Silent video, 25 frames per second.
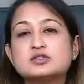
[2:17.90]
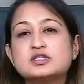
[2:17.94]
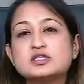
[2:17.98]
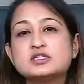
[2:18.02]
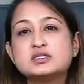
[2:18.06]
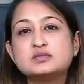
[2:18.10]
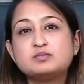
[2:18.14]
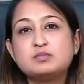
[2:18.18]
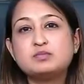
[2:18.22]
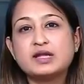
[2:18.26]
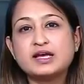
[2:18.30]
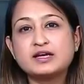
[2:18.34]

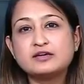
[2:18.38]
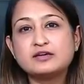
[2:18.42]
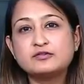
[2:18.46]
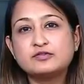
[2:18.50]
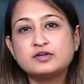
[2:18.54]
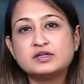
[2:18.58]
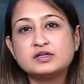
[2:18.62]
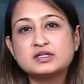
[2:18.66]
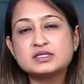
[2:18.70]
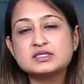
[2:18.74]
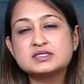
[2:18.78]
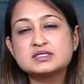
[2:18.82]
this black
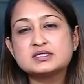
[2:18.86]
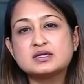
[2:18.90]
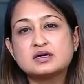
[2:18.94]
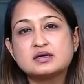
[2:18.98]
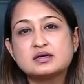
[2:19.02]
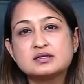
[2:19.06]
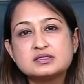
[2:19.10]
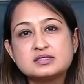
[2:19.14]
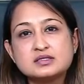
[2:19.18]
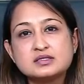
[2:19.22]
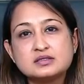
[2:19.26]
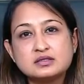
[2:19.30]
fungus
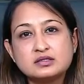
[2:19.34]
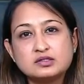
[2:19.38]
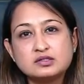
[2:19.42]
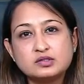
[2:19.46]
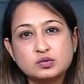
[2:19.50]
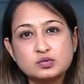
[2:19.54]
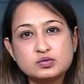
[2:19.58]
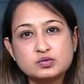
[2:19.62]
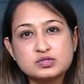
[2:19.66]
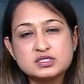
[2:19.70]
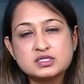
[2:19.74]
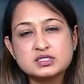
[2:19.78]
starts in the
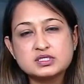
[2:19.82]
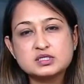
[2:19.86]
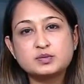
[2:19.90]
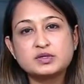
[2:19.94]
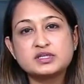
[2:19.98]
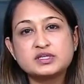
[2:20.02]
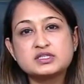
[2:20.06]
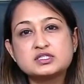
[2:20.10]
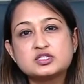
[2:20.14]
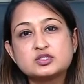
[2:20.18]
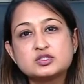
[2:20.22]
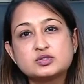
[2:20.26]
nose,
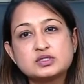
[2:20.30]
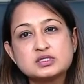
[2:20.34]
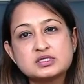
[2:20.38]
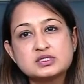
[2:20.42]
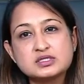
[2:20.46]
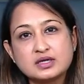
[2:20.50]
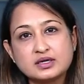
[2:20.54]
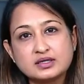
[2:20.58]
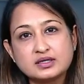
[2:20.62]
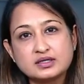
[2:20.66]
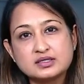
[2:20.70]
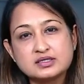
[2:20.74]
spreads to the
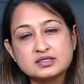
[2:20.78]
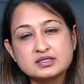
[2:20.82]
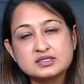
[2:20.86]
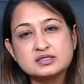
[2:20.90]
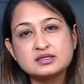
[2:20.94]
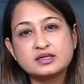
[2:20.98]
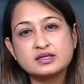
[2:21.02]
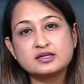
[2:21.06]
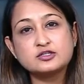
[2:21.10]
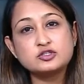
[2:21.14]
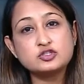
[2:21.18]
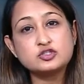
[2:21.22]
sinus,
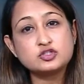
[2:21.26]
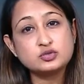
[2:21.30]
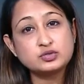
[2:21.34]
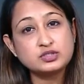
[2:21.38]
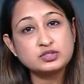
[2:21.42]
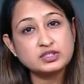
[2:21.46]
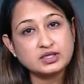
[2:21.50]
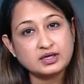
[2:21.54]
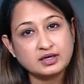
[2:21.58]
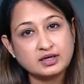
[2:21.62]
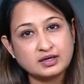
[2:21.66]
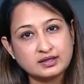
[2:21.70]
then to
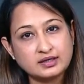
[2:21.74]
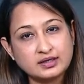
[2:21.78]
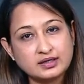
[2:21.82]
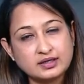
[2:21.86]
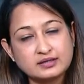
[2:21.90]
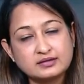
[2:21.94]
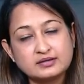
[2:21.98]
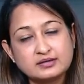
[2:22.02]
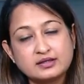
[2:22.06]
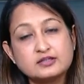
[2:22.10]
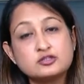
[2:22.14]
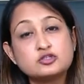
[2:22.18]
the eye
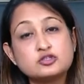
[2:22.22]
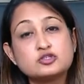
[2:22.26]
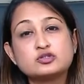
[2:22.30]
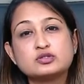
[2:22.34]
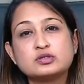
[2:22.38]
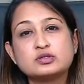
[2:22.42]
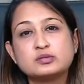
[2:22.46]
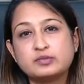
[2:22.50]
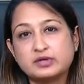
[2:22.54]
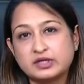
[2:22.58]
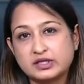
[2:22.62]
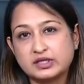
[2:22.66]
and then to
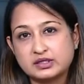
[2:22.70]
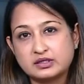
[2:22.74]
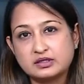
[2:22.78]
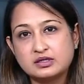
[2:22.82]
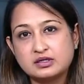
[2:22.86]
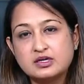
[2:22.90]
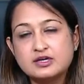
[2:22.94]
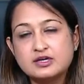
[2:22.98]
the brain.